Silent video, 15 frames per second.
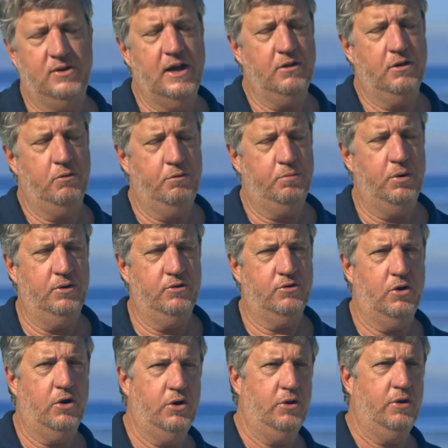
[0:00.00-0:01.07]
tag that we've put
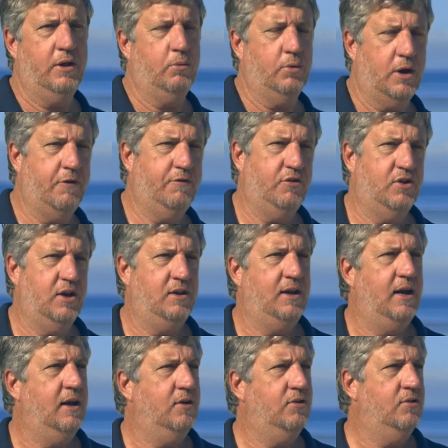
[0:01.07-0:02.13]
inside her that will go for 10
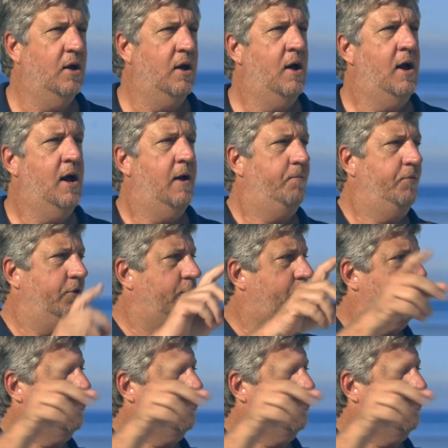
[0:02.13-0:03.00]
years. And there's